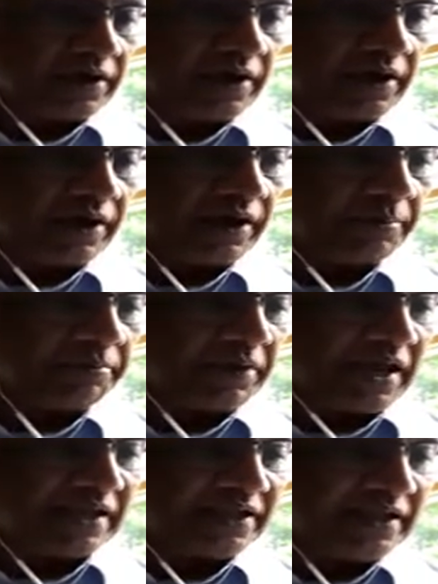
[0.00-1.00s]
And
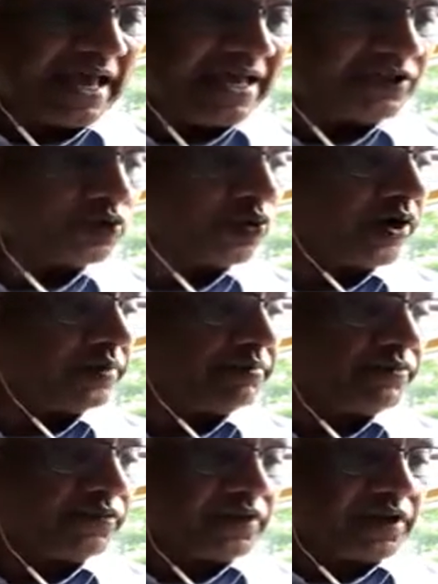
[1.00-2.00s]
the last one
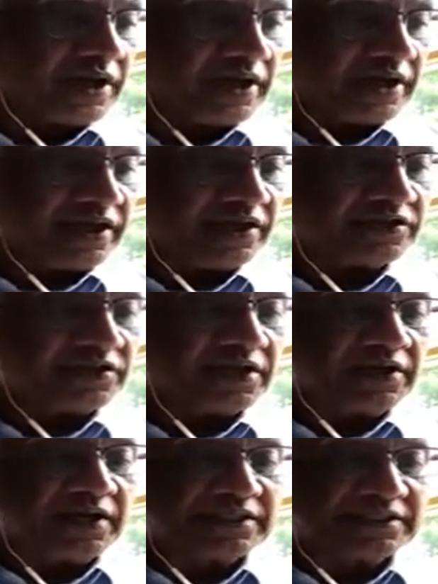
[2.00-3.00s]
is
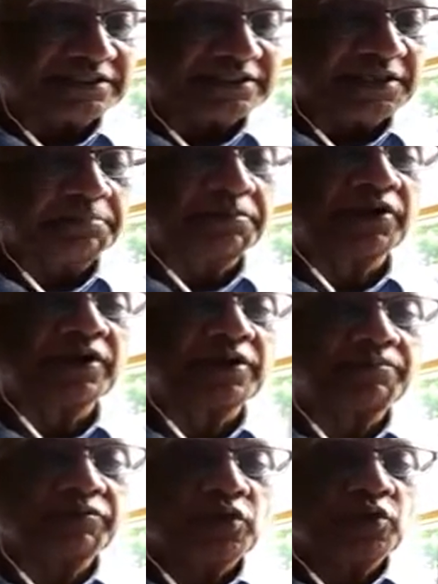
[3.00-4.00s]
simpler,
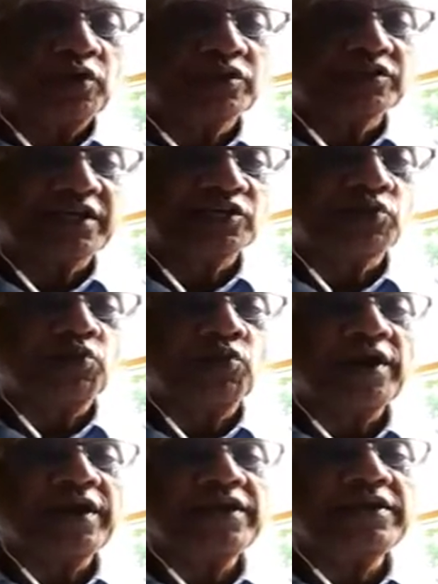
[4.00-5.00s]
which says,
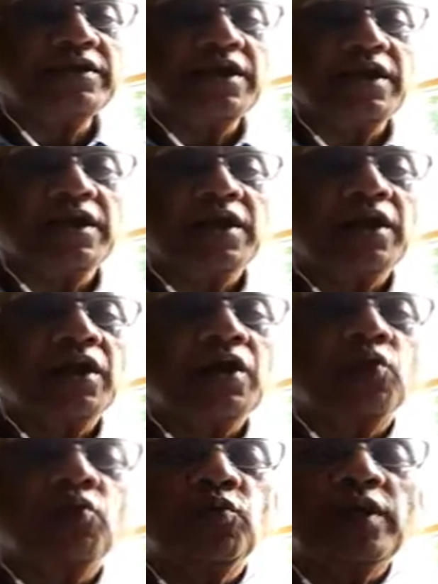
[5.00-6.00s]
when
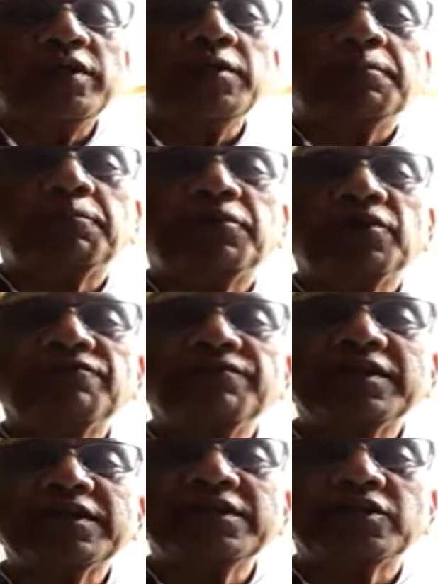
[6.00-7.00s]
a
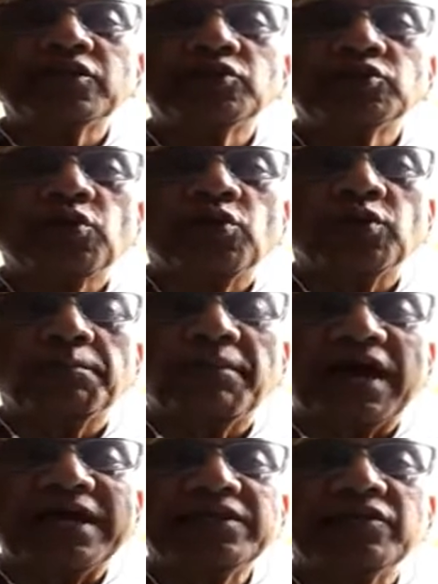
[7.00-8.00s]
perfectly controlled
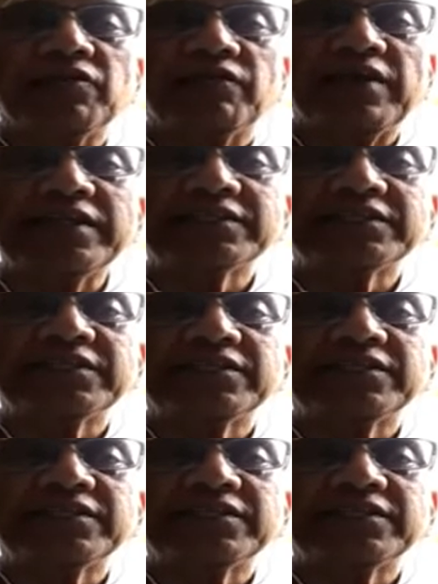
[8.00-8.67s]
mind rests in